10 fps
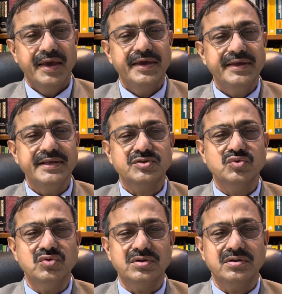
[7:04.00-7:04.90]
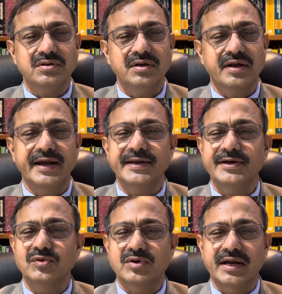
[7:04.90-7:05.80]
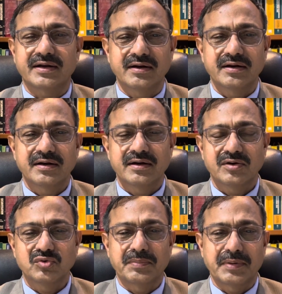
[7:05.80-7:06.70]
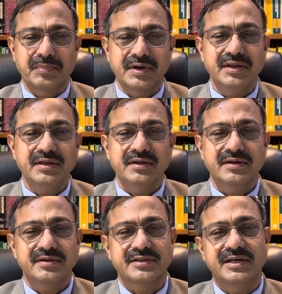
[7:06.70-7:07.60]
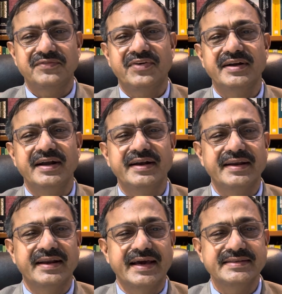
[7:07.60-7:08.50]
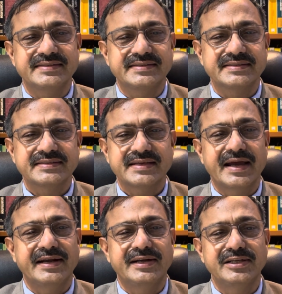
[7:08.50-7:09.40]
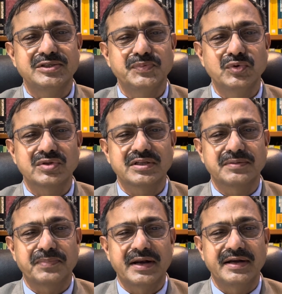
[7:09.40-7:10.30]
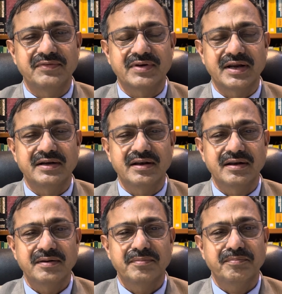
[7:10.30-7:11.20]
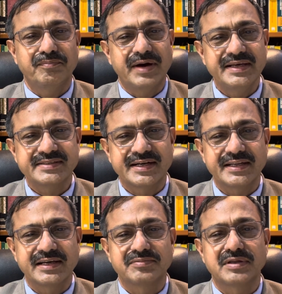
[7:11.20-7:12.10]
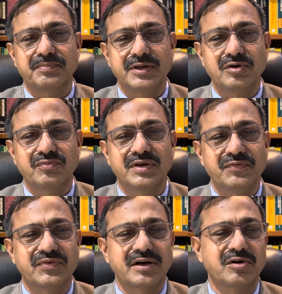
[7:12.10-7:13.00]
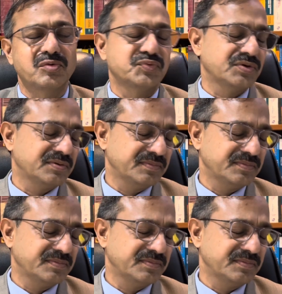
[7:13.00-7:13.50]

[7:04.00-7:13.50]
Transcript: In a suit relating to title to the property, the defendant denies and disputes the plaintiff title by setting up the plea of gift and adoption.